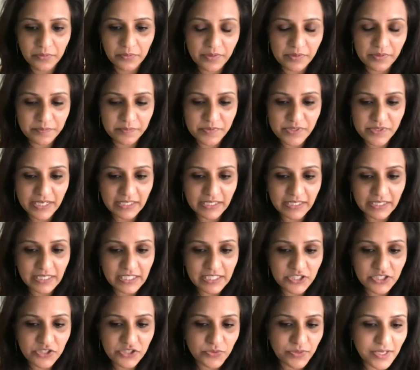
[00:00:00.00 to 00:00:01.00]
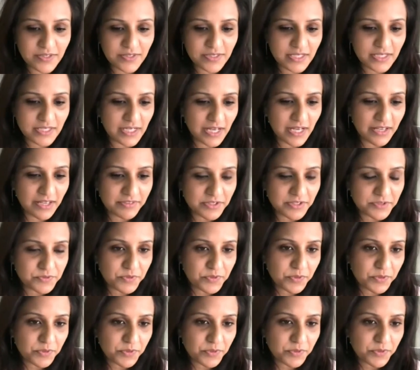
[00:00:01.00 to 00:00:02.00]
technically 2011 is
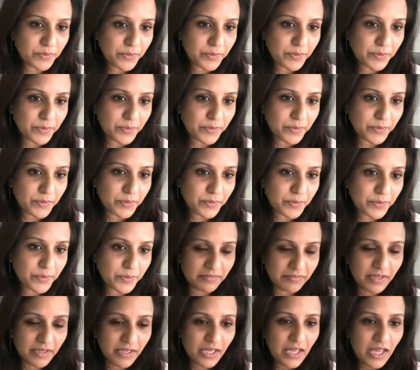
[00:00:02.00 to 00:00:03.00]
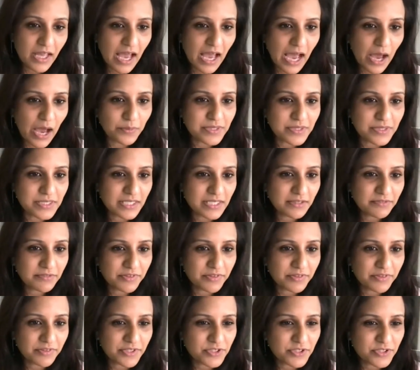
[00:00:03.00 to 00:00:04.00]
live, I would say the
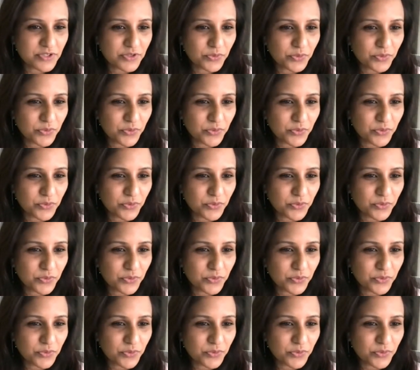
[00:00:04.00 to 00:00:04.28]
first 2, 3